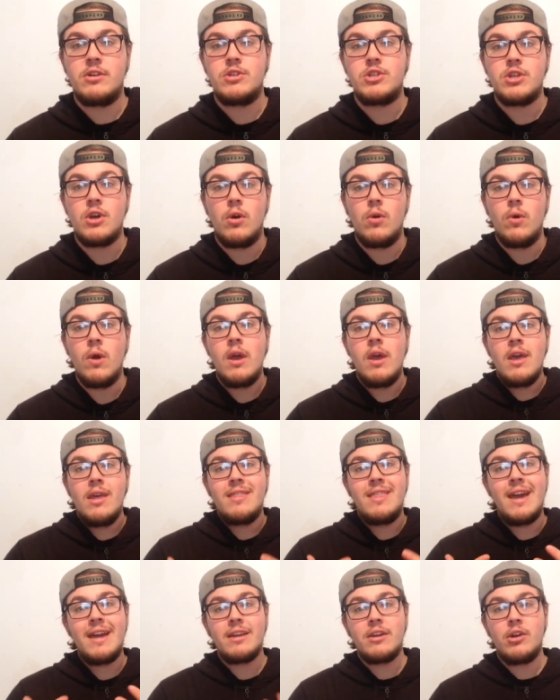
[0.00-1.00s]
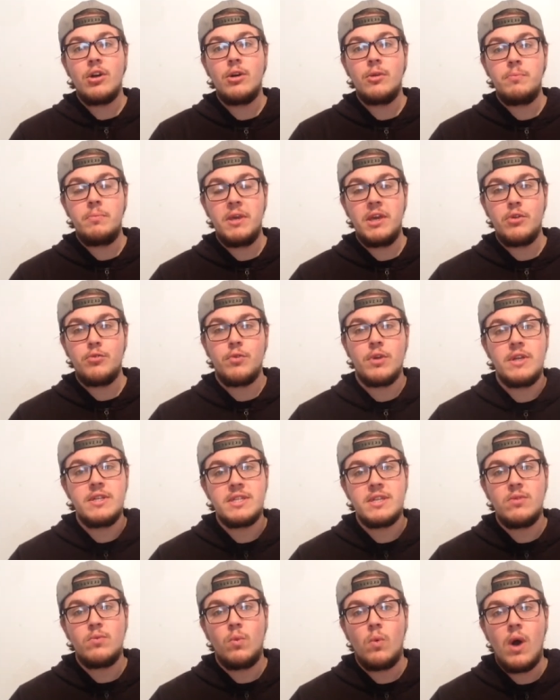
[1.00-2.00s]
So that could be a
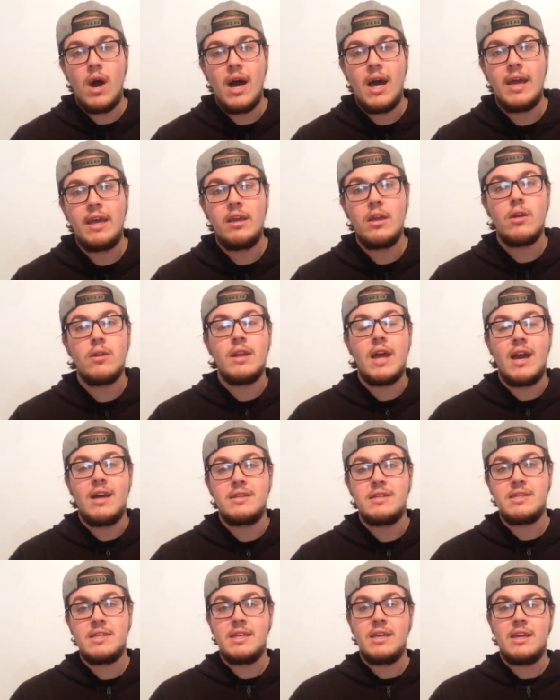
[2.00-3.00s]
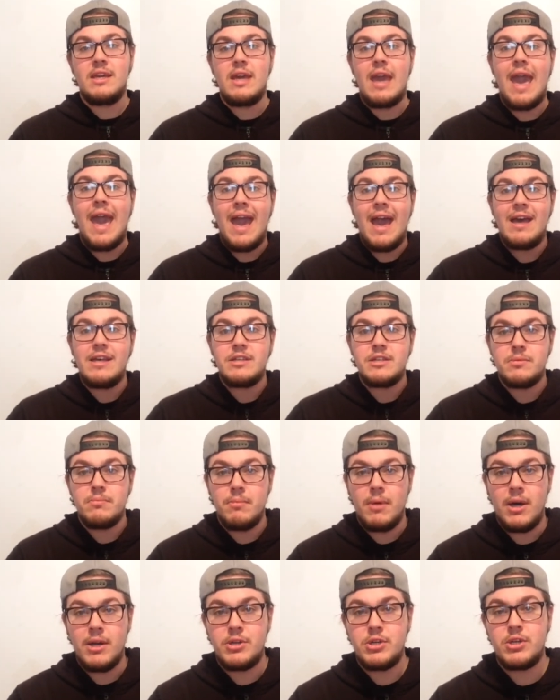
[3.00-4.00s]
reason why you're not seeing as
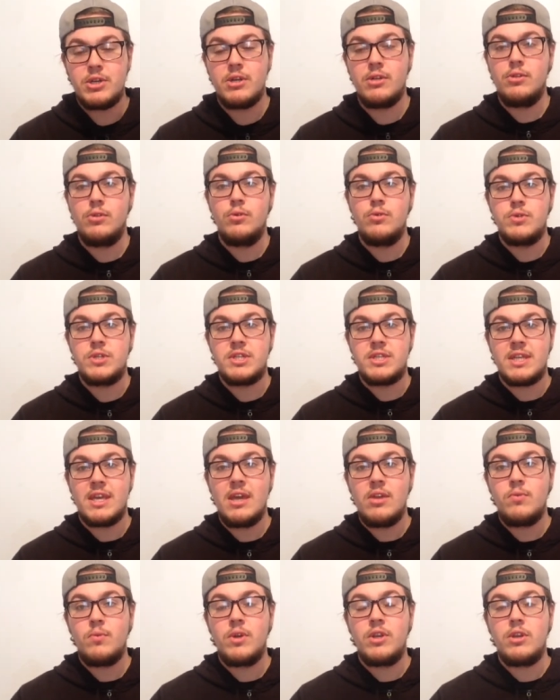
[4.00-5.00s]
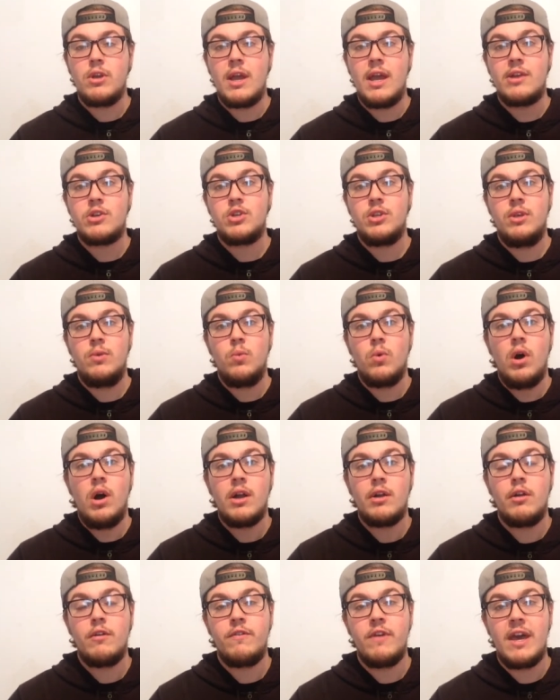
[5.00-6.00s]
much loose skin when you're actually
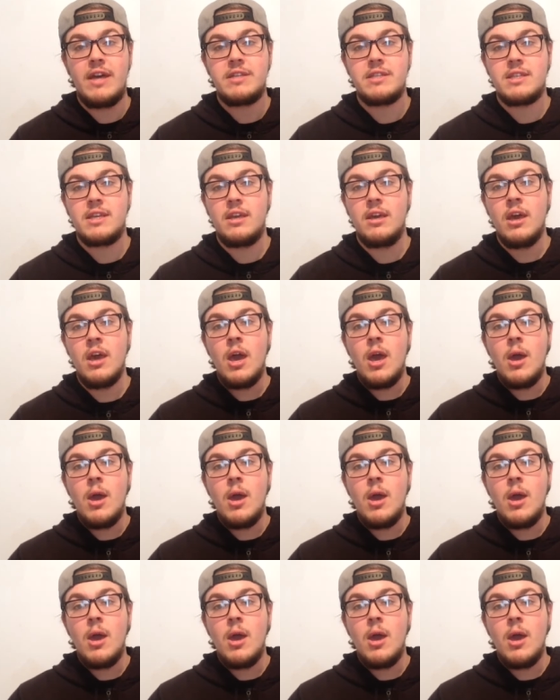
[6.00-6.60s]
water fasting.